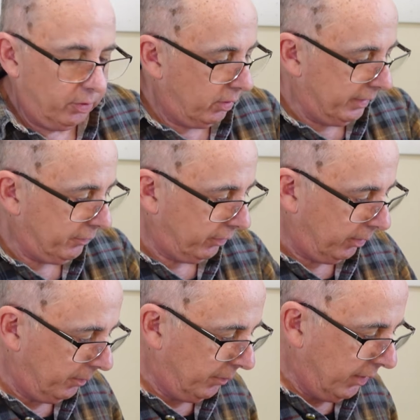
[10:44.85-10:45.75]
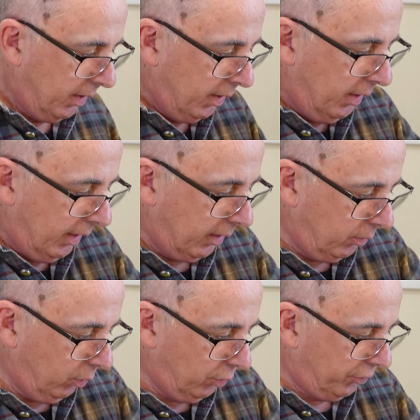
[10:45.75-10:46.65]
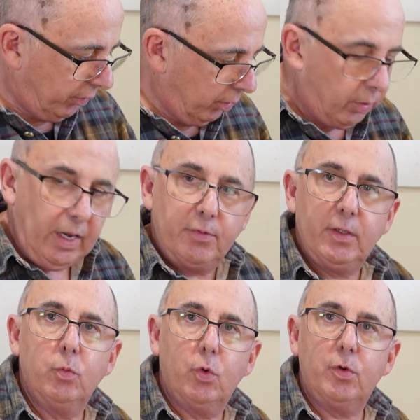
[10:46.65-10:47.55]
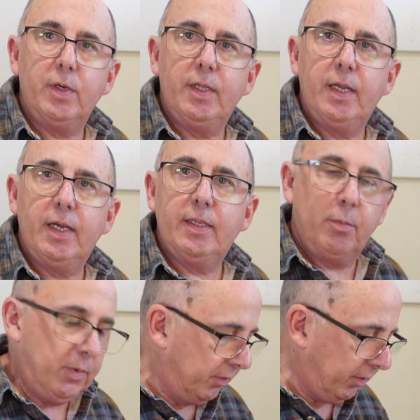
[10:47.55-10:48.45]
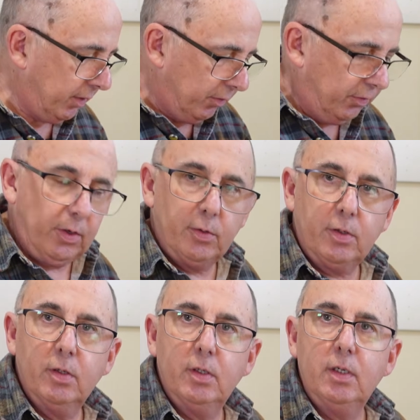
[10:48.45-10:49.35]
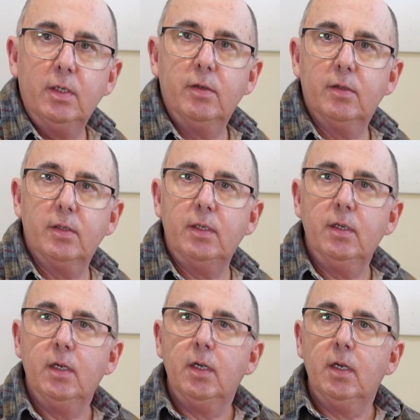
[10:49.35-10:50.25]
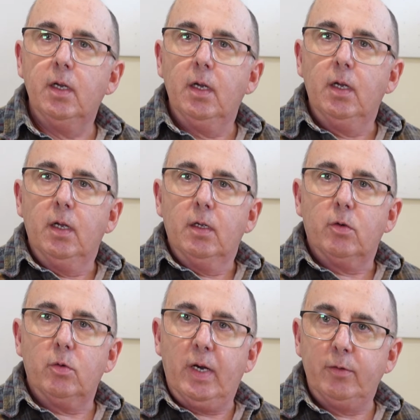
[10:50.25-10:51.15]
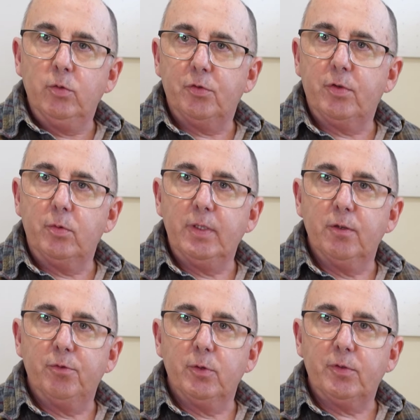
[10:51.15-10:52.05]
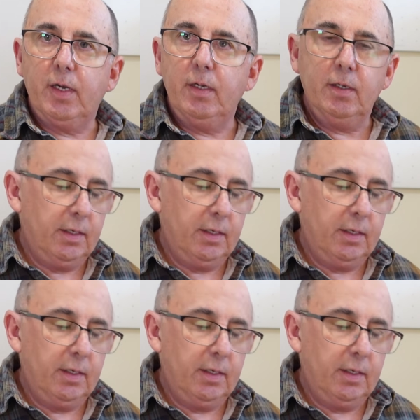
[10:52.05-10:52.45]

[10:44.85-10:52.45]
on like so. And also having the water in there, that means it can soak into the granules that are in the filter.